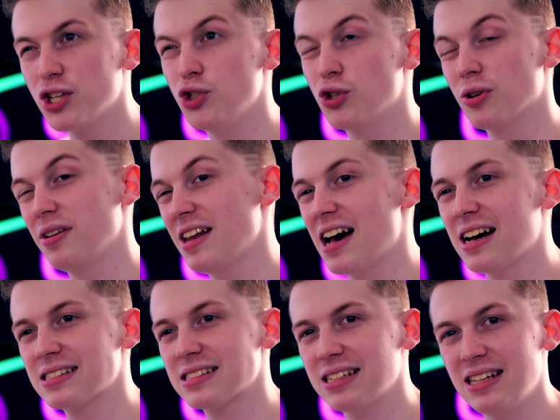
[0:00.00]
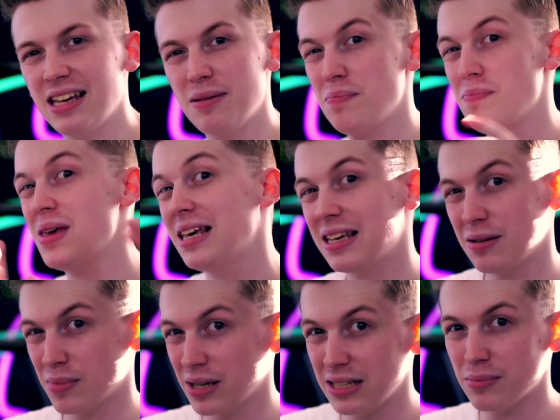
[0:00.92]
you're not in a
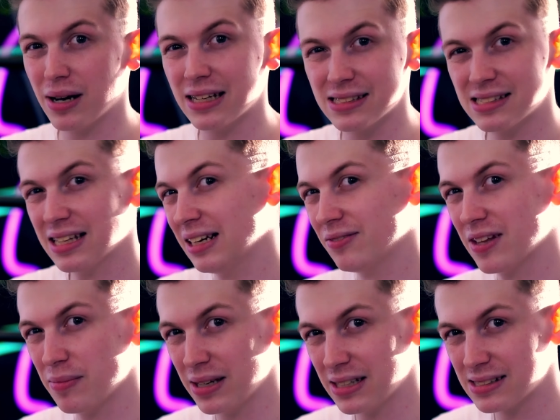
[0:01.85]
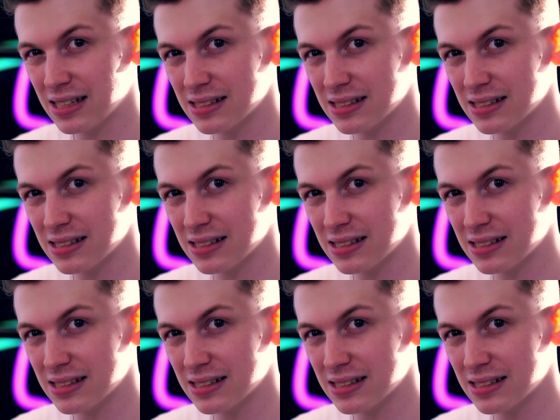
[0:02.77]
making money mindset, if that makes